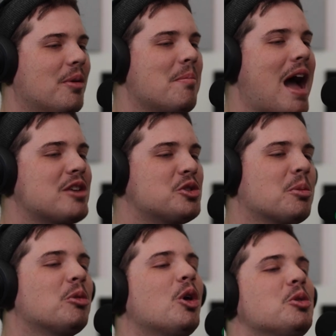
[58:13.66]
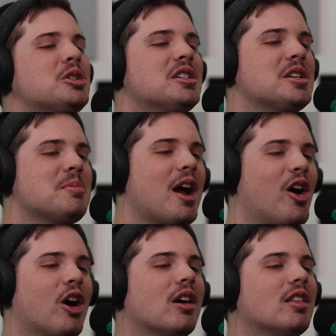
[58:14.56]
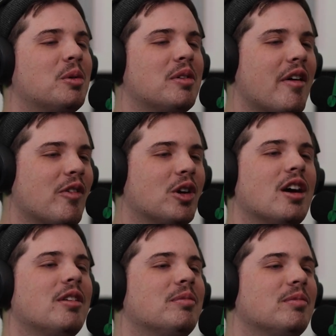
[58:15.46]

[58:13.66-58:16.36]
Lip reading: the matchup closest in my heart that we've ever done.